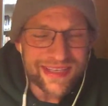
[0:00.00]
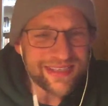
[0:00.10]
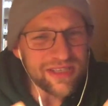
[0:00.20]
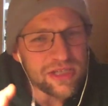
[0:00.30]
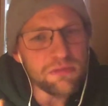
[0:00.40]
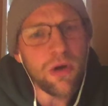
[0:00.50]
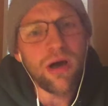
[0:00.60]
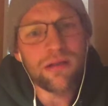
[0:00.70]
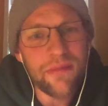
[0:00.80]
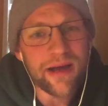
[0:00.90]
That's a
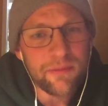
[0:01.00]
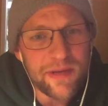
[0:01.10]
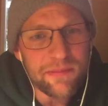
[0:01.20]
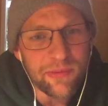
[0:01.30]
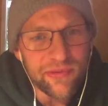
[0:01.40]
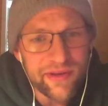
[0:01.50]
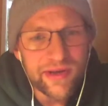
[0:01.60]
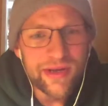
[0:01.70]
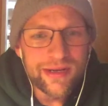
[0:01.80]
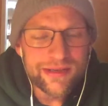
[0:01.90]
small amount of people to
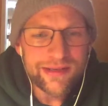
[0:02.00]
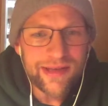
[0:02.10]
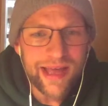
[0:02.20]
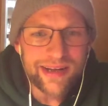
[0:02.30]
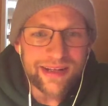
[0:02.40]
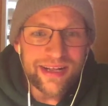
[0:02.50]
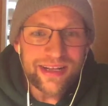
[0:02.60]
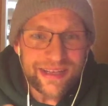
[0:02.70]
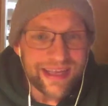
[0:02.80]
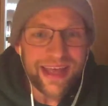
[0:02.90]
kind of
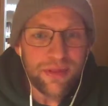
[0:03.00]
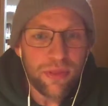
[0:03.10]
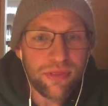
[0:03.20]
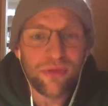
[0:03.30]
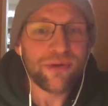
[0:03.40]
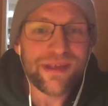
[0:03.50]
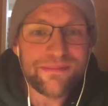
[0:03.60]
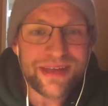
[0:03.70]
get 30